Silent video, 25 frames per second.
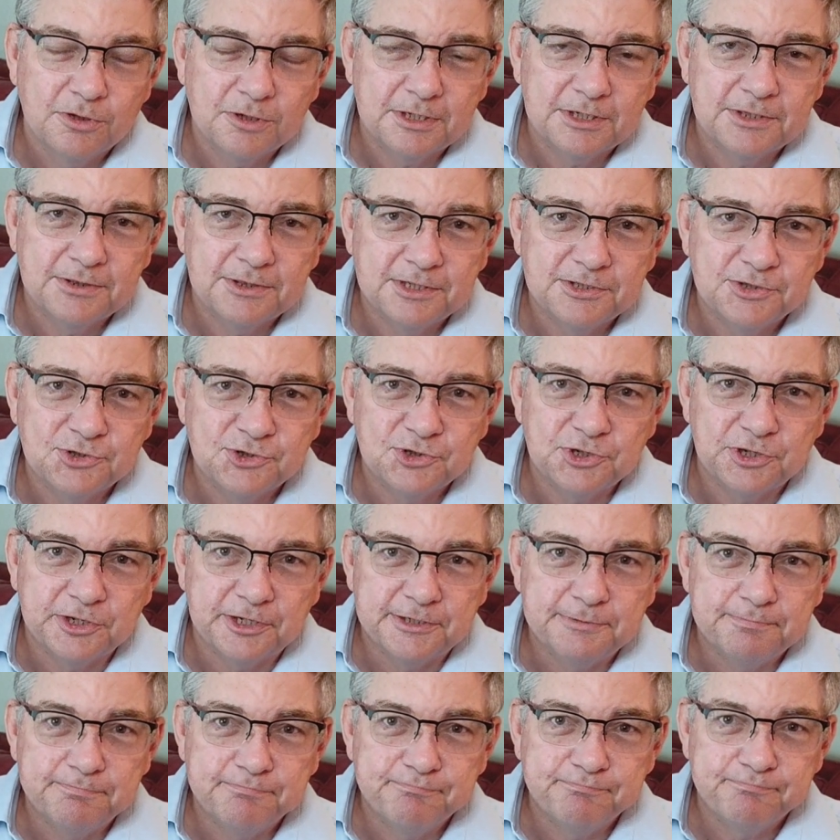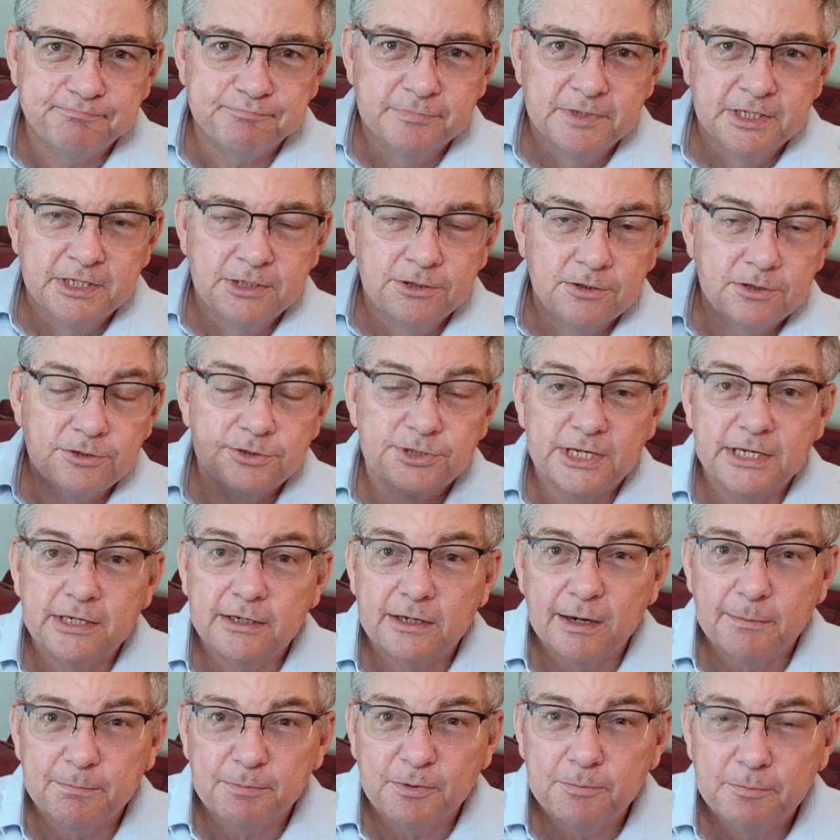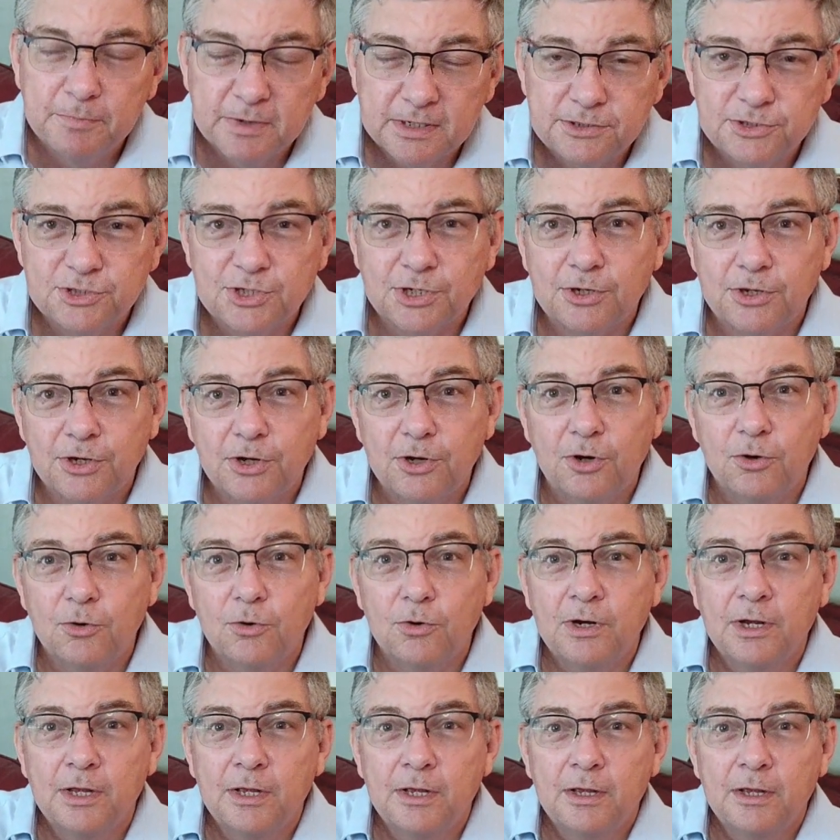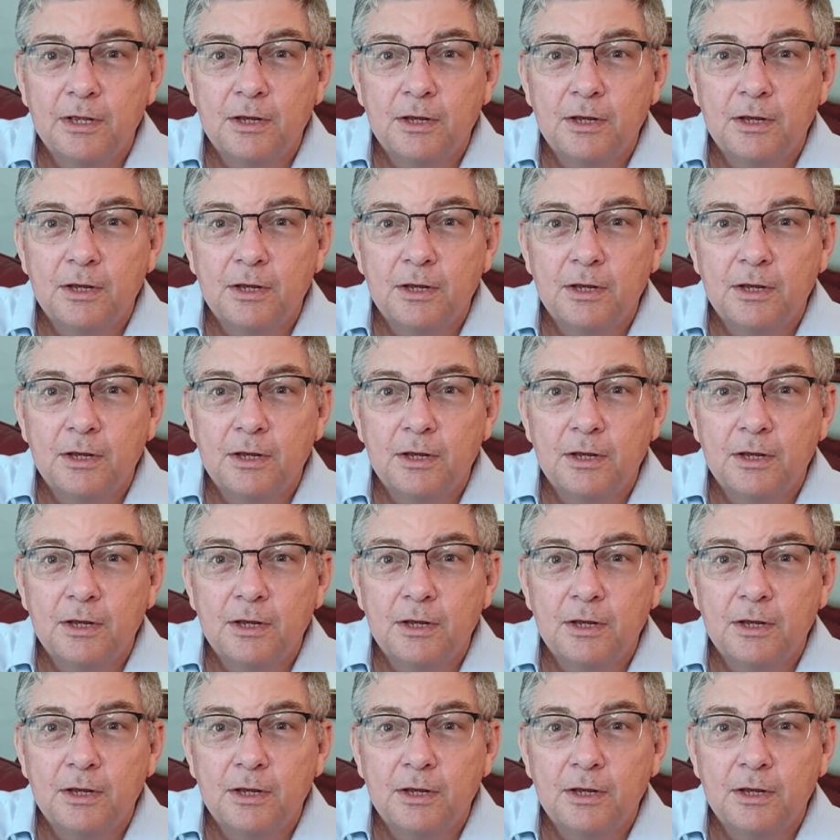look at this chart. You see a couple months ago,